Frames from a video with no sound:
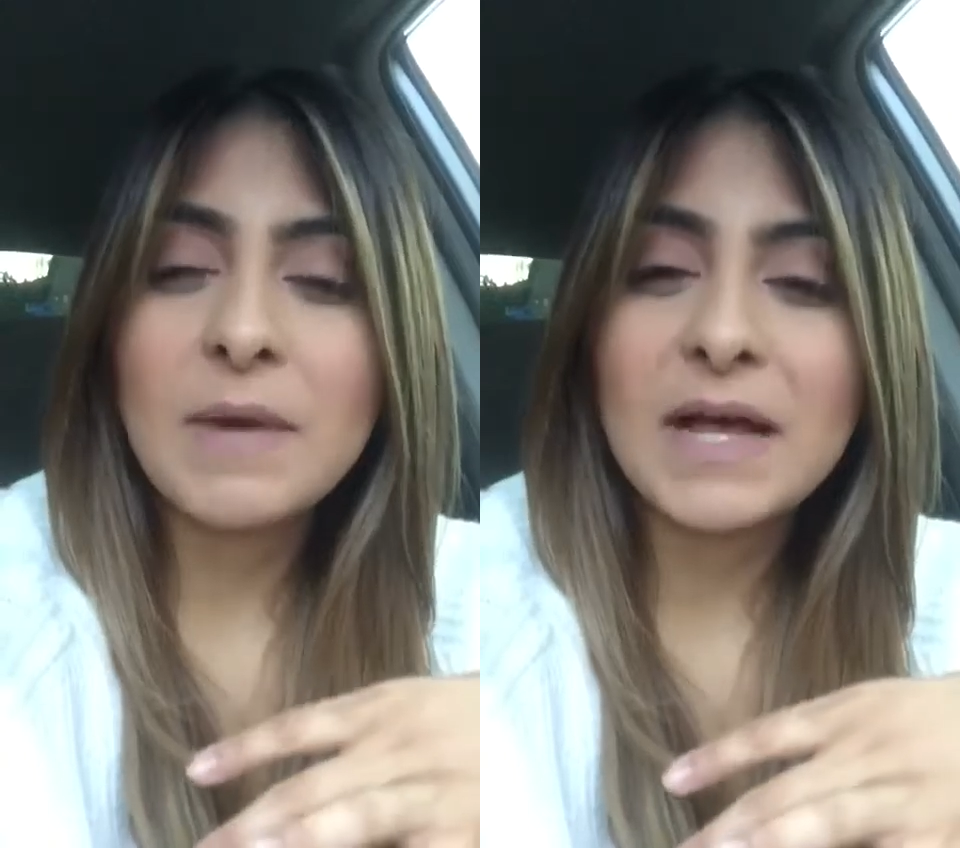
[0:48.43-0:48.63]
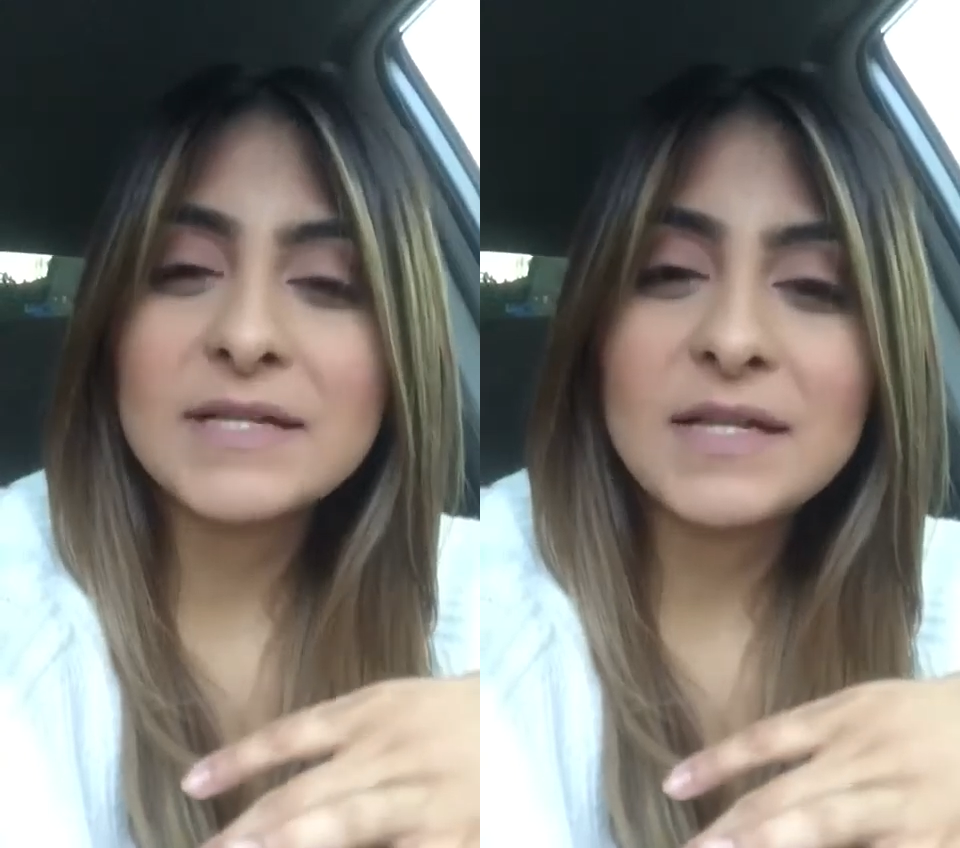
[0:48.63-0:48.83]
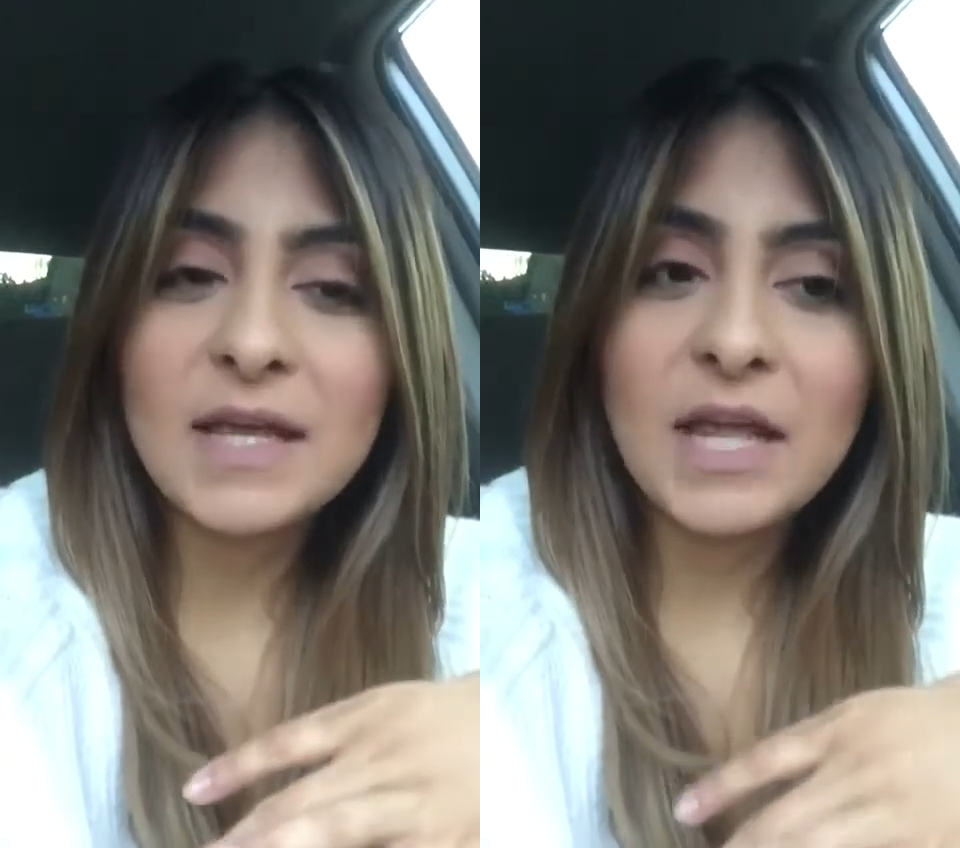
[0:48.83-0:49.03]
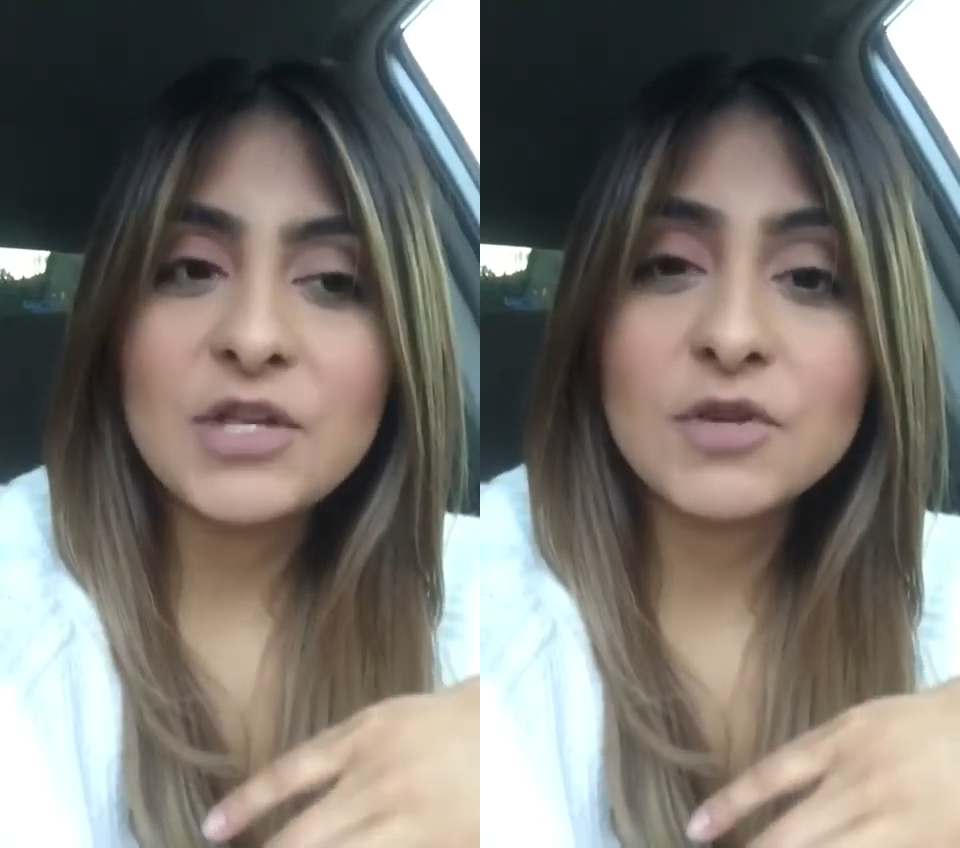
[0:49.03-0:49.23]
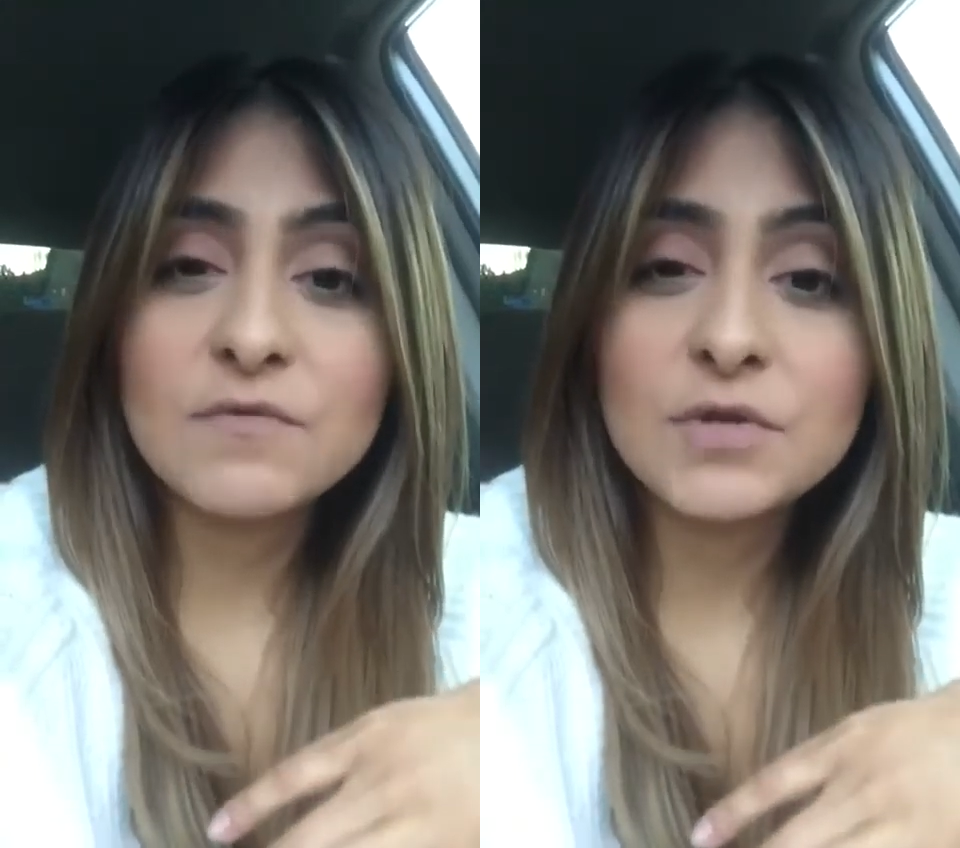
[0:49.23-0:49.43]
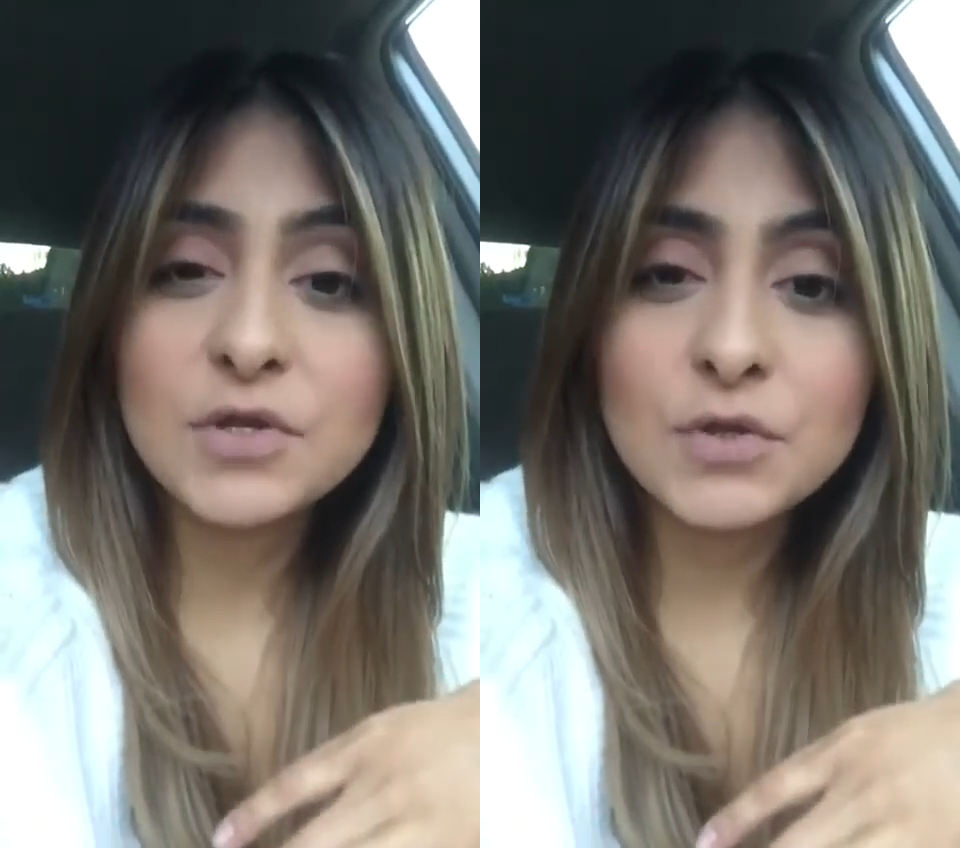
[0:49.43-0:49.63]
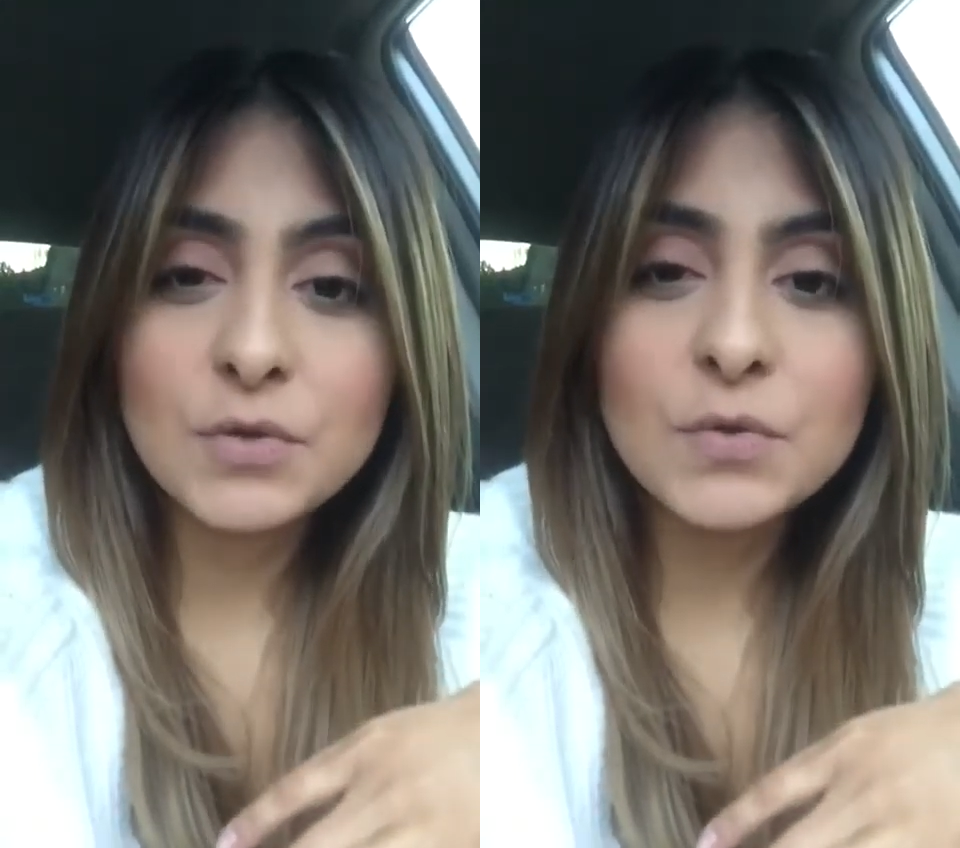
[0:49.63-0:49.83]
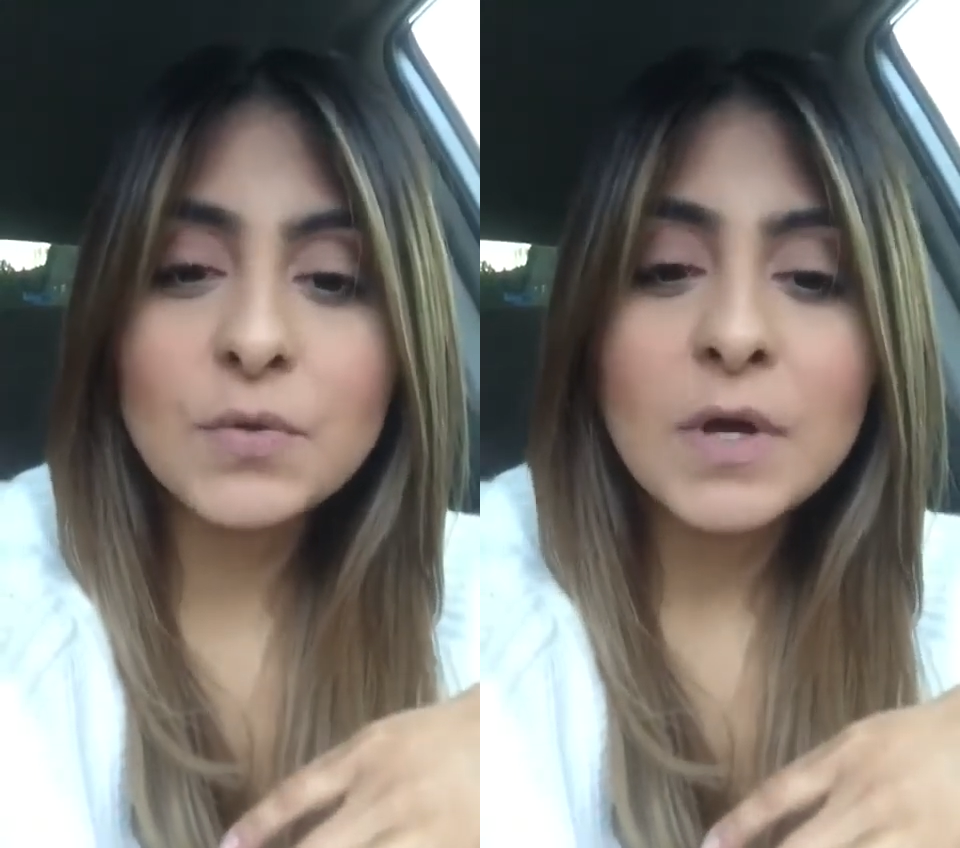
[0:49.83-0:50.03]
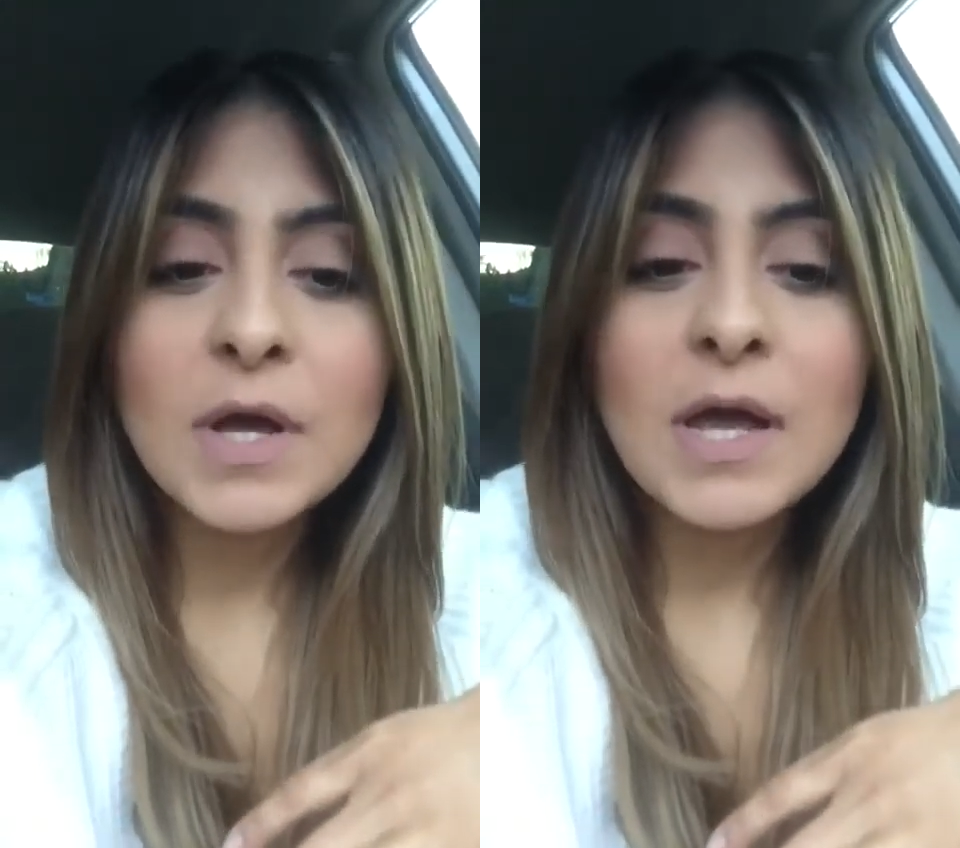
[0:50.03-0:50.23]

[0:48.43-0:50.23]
past the age of 2,